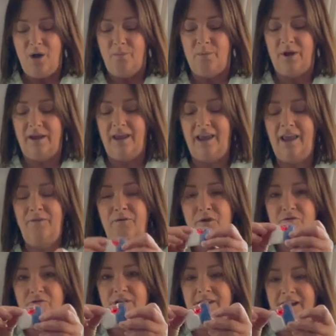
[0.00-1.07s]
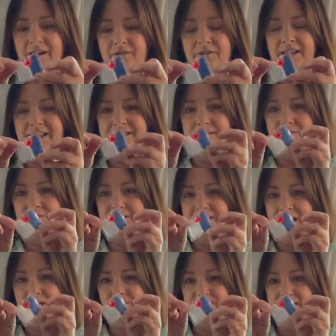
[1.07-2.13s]
But if you run out of these little
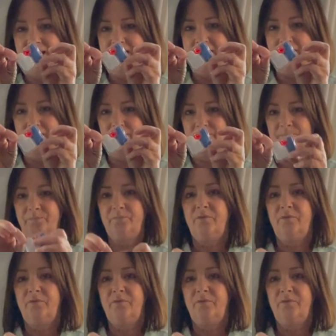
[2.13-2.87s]
tabs here,